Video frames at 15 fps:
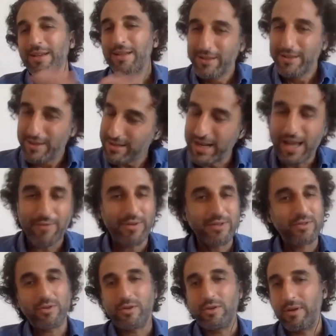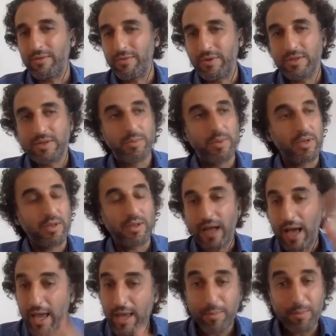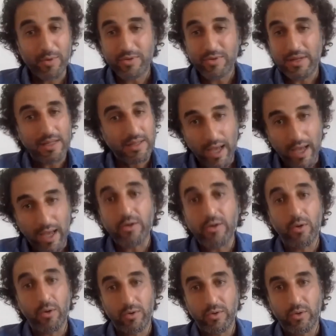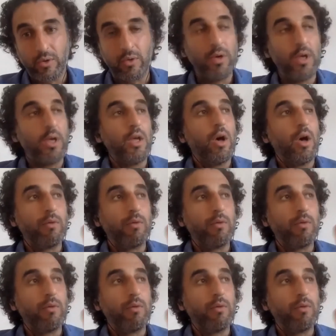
doesn't have a certain reference, because I am personally tired also of